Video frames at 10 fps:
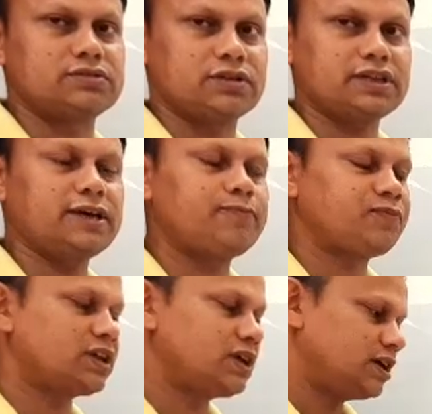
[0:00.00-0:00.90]
Okay,
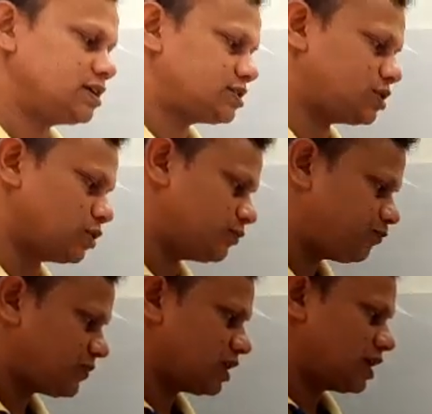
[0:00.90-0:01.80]
so
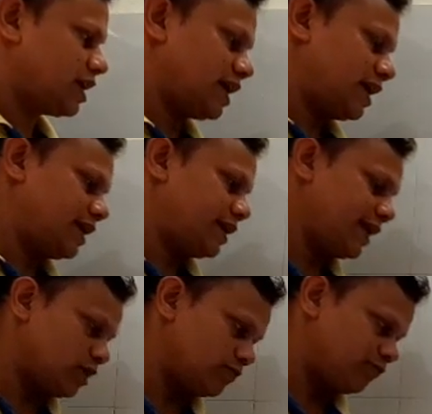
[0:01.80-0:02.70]

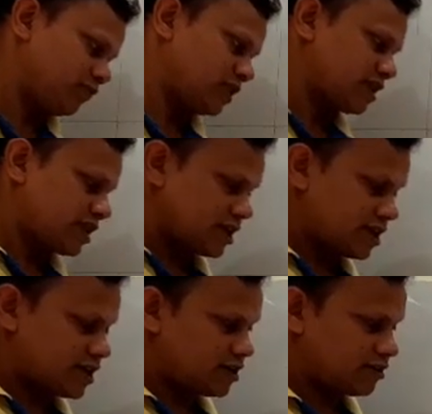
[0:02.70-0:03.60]
now
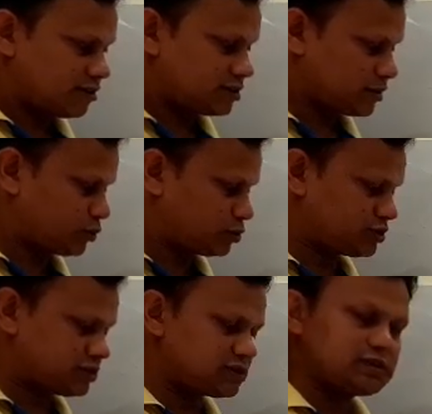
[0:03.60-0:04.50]

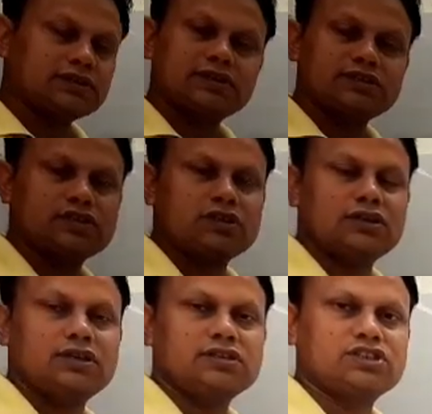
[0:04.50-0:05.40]
suppose
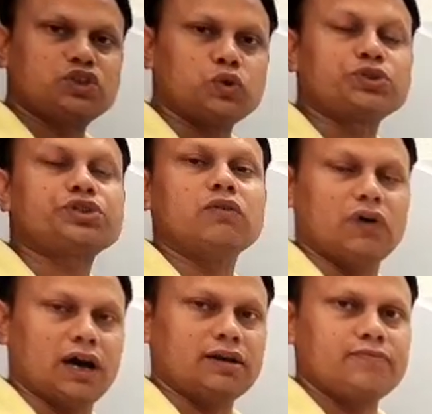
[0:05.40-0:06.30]
in situation
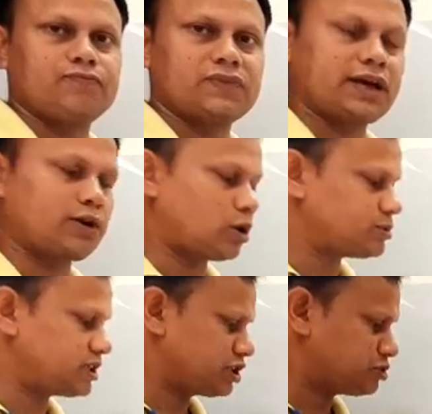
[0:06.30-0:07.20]
1, an
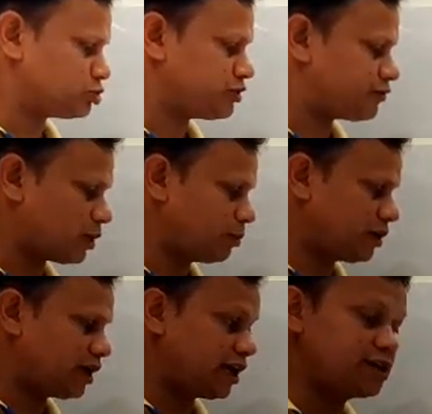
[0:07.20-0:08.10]
object is moving
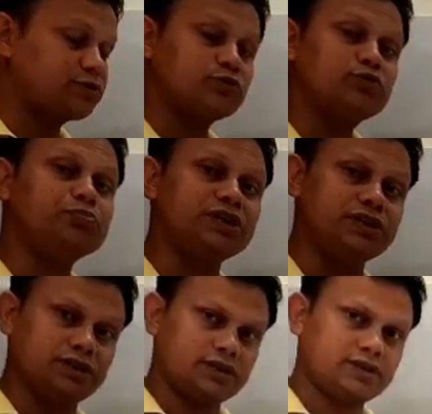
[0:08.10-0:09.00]
from A to B